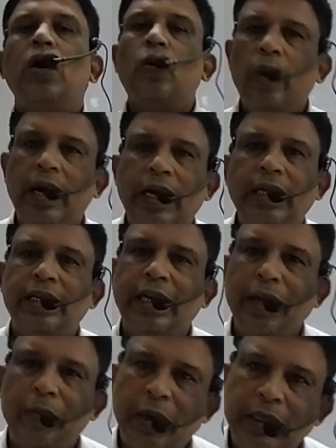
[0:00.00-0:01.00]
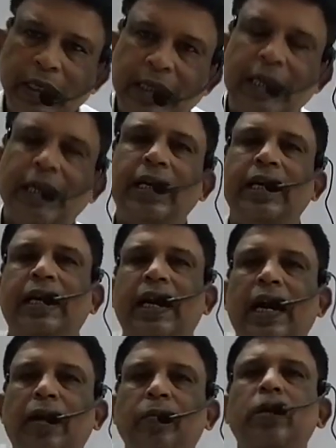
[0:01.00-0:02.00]
When it is represented in
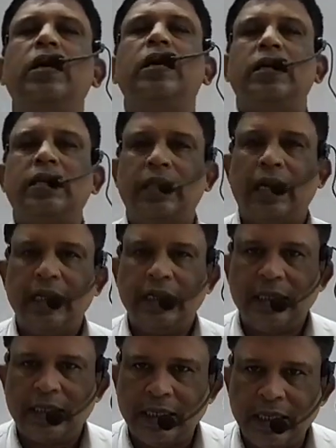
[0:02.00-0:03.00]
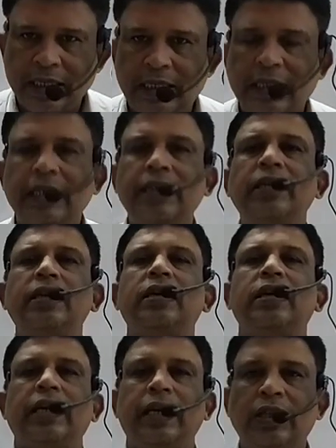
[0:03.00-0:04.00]
gram, that is 16
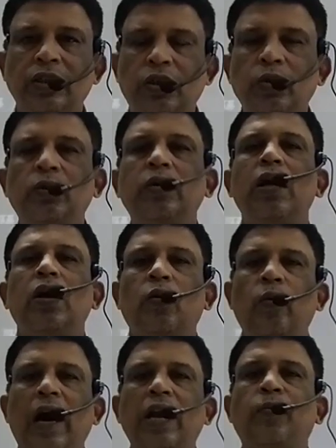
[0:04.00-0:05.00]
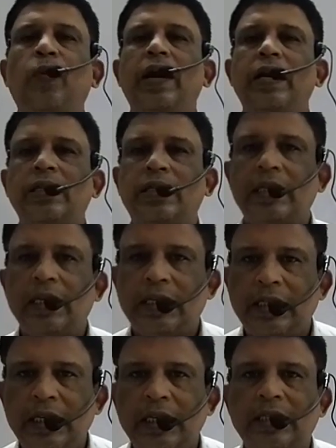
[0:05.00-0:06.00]
into
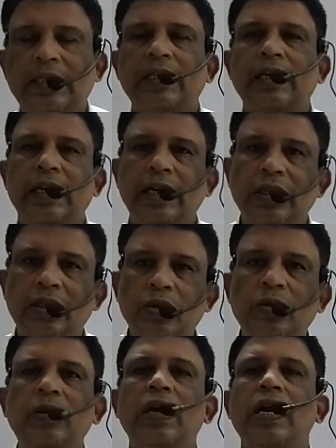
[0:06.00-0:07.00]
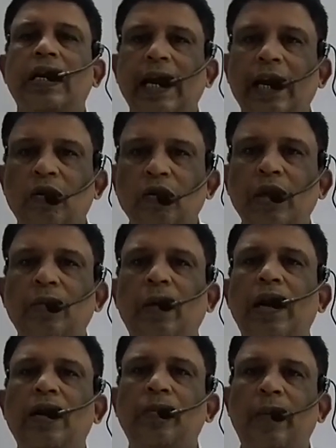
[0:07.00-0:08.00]
1.66 into 10 to the
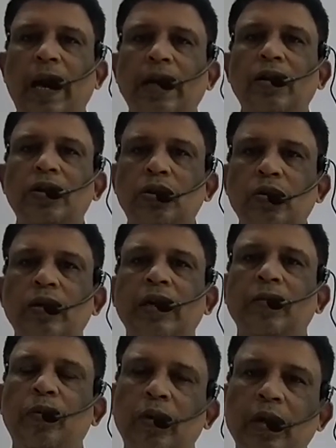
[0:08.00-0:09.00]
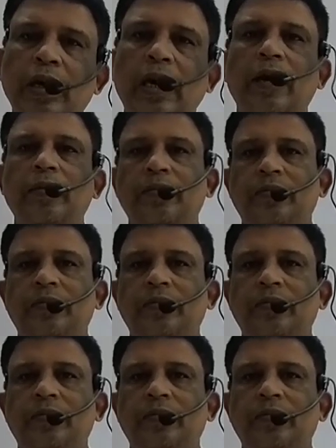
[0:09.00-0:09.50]
power minus 24 gram.